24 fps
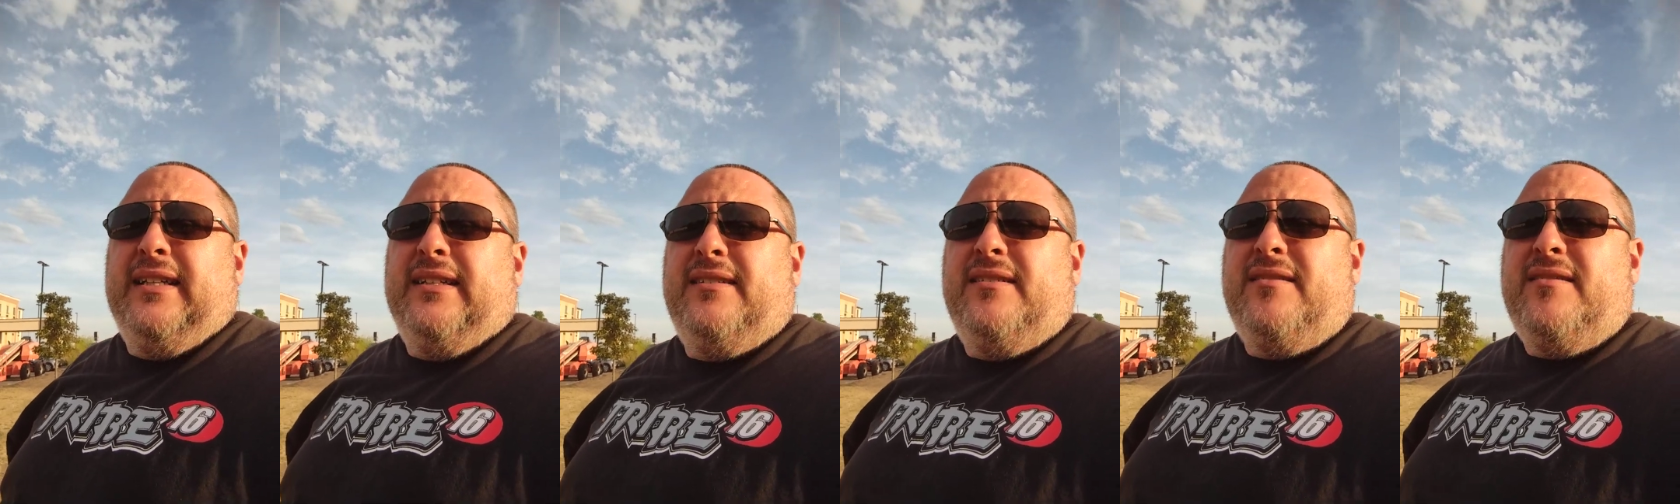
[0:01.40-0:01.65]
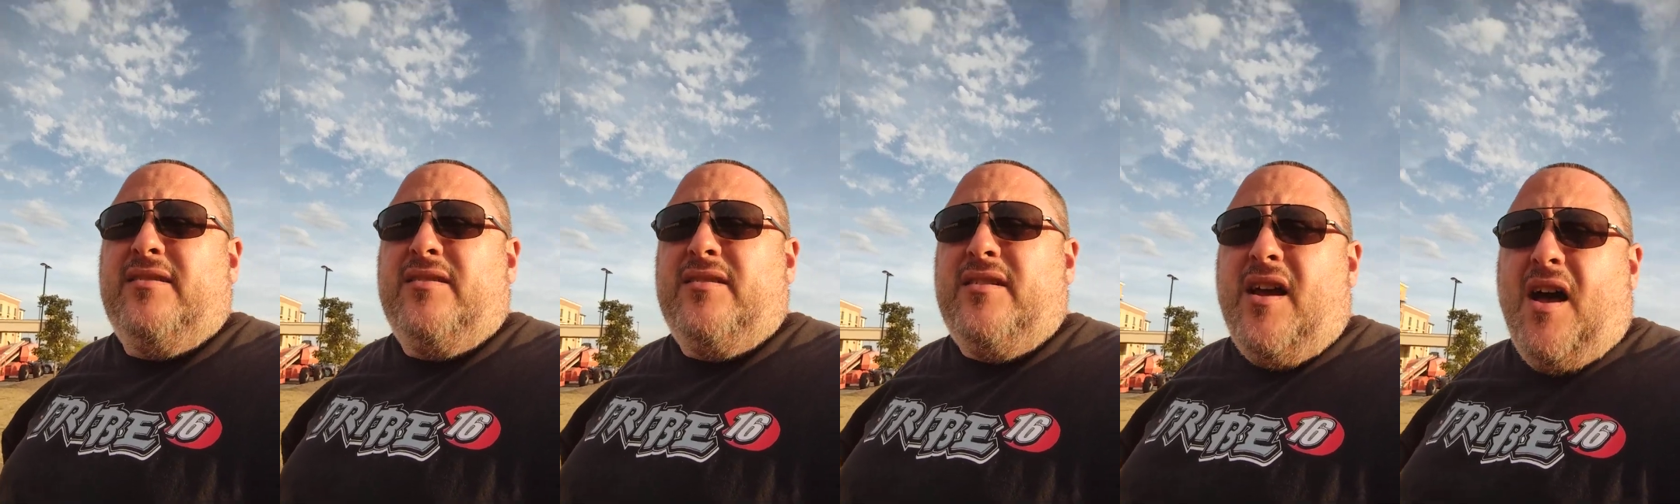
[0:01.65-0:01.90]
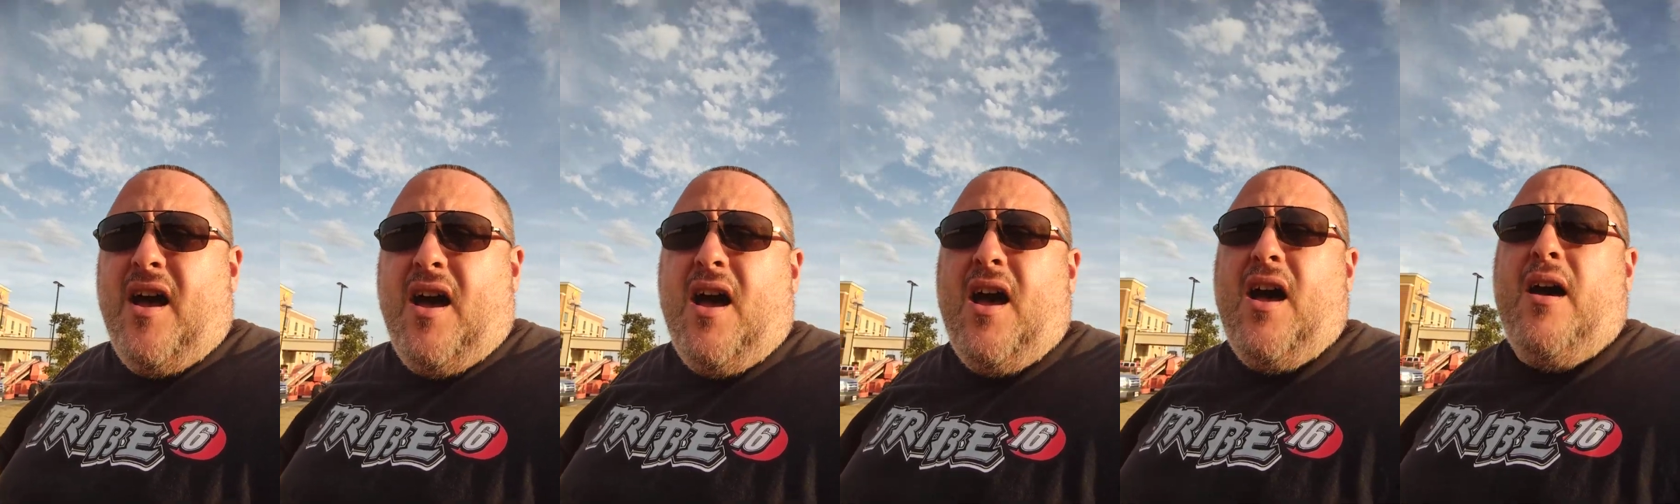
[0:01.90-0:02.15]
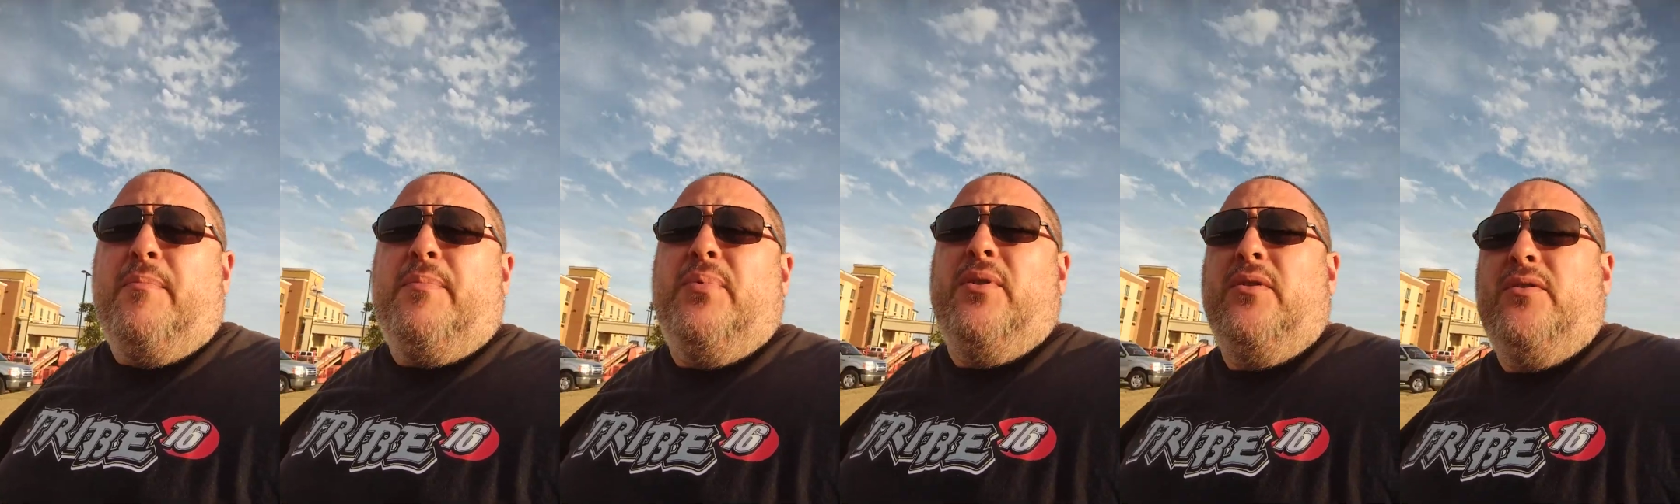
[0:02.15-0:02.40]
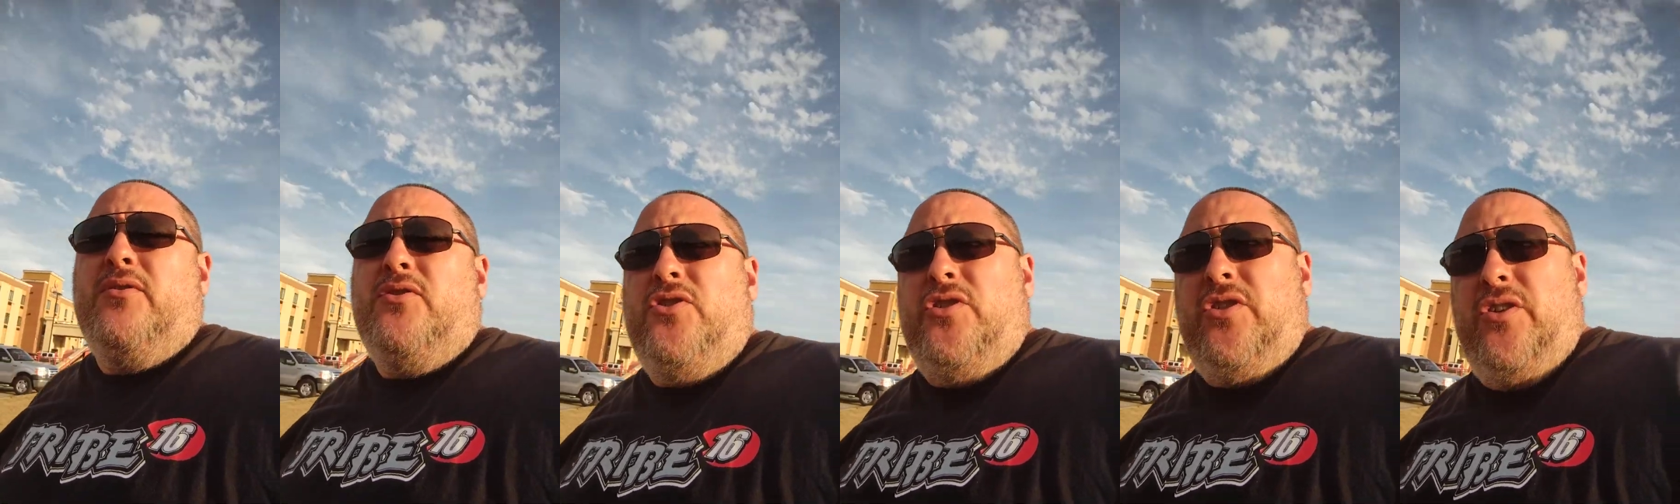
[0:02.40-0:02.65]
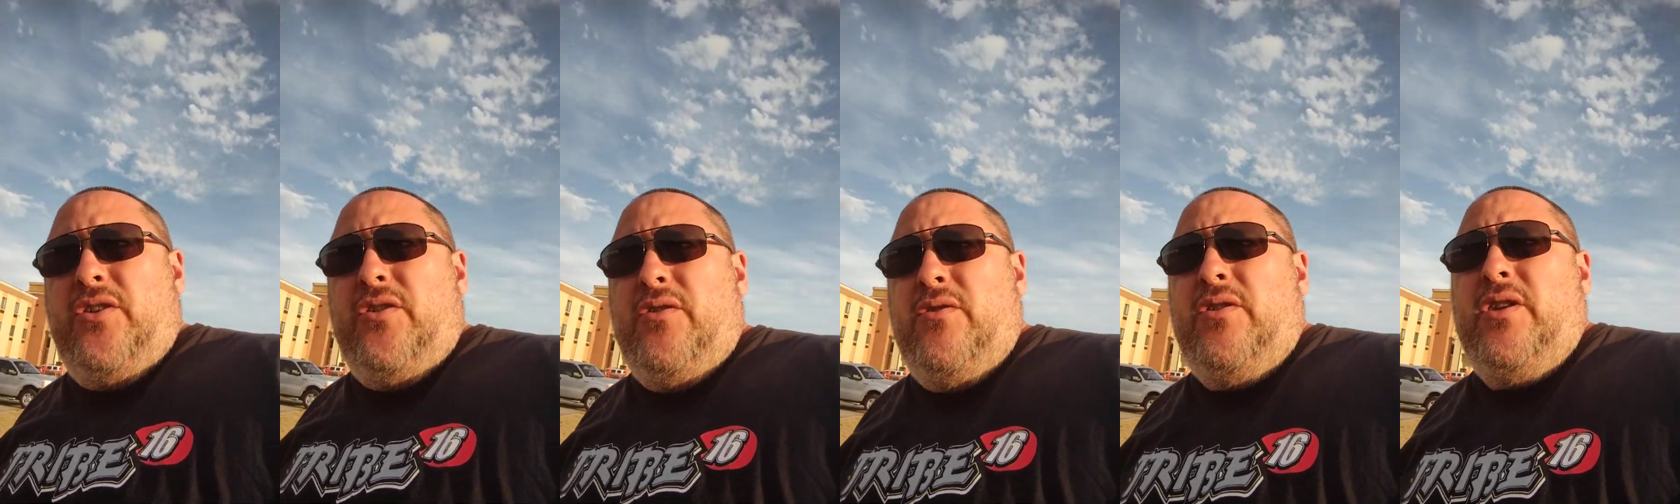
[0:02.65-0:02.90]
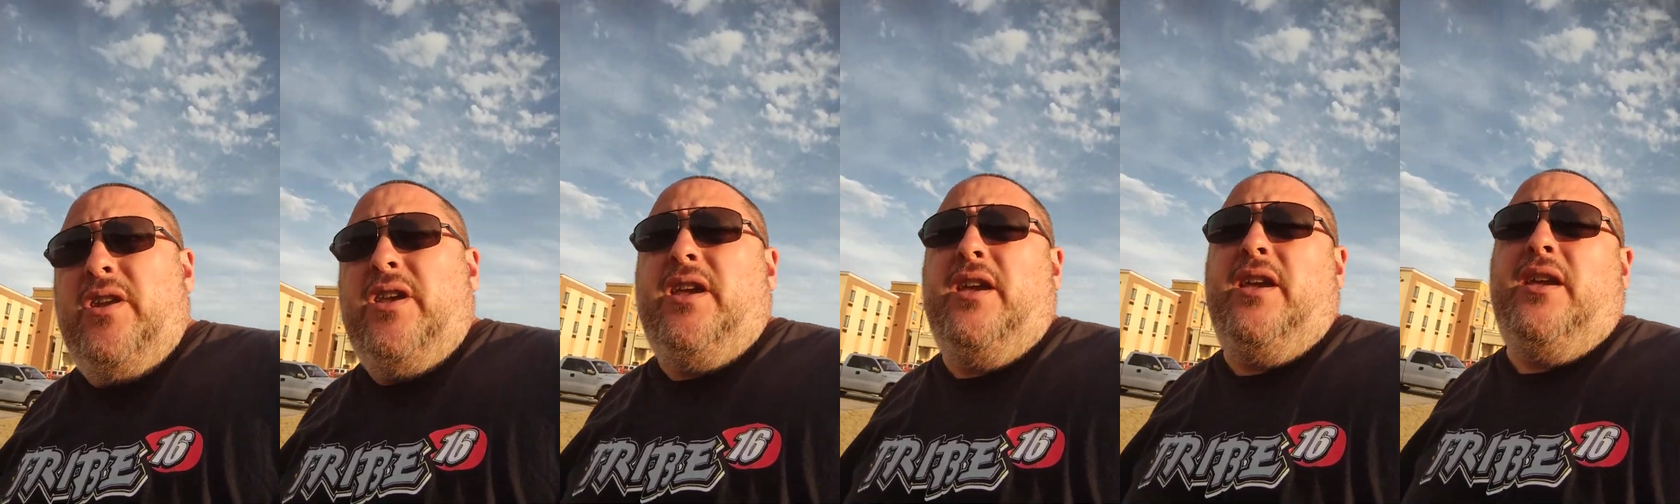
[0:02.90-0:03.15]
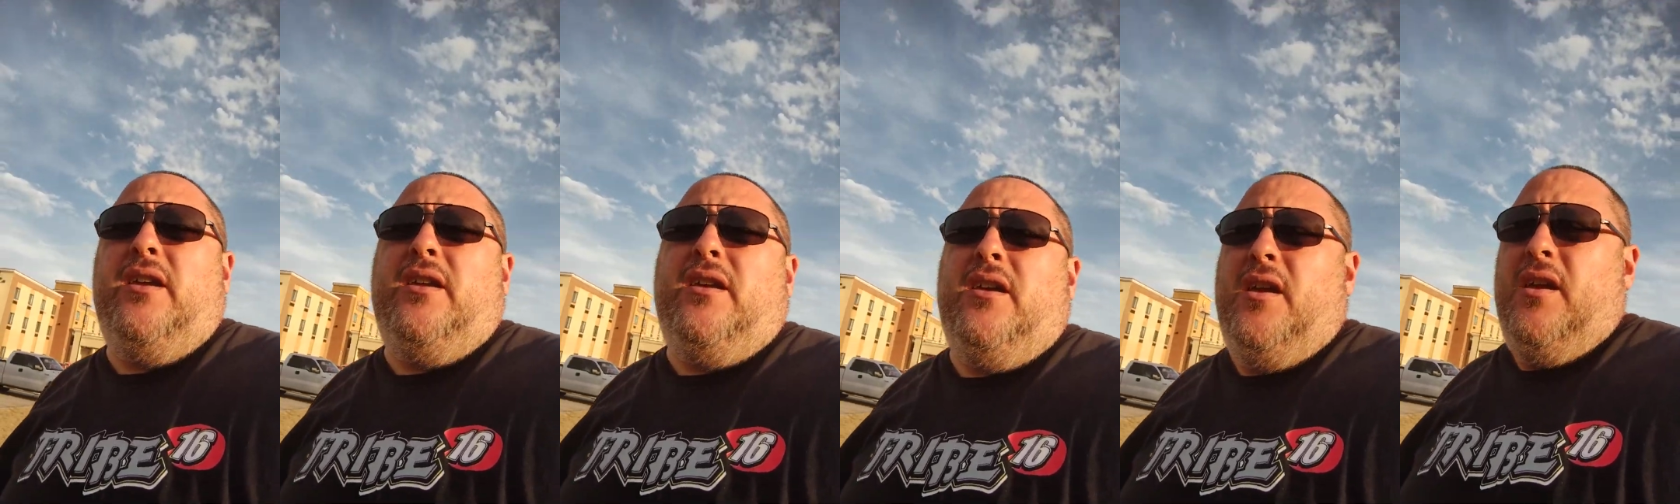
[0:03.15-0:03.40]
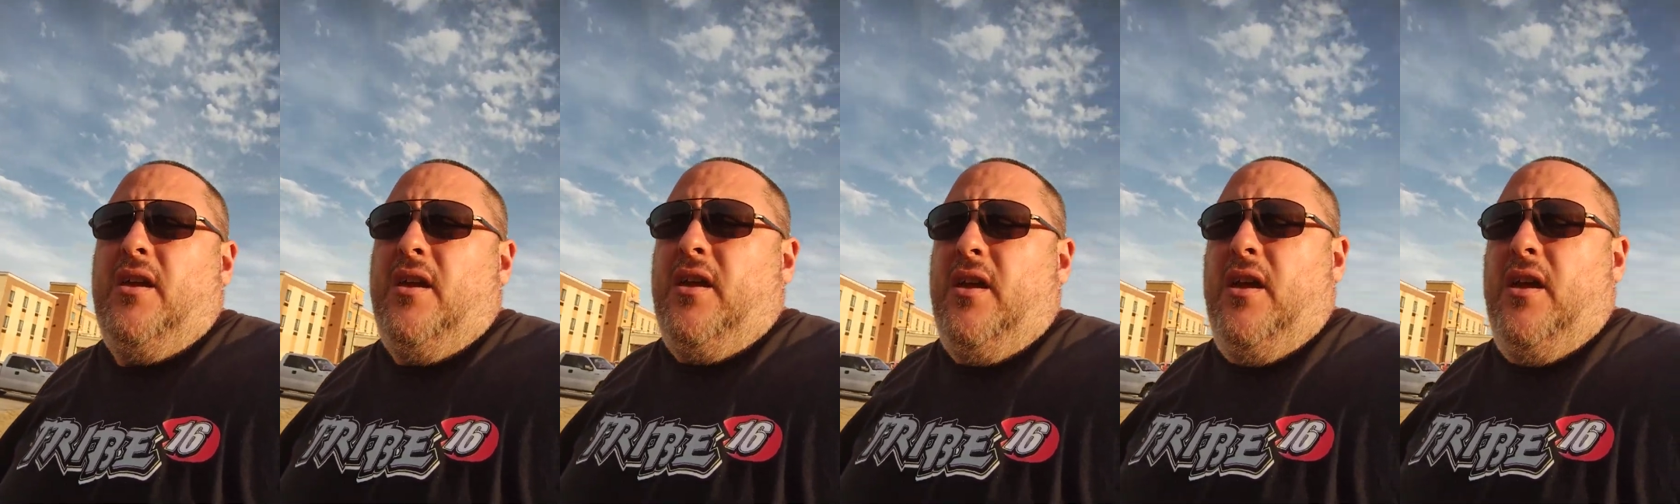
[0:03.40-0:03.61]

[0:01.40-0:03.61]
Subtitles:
Stop tuning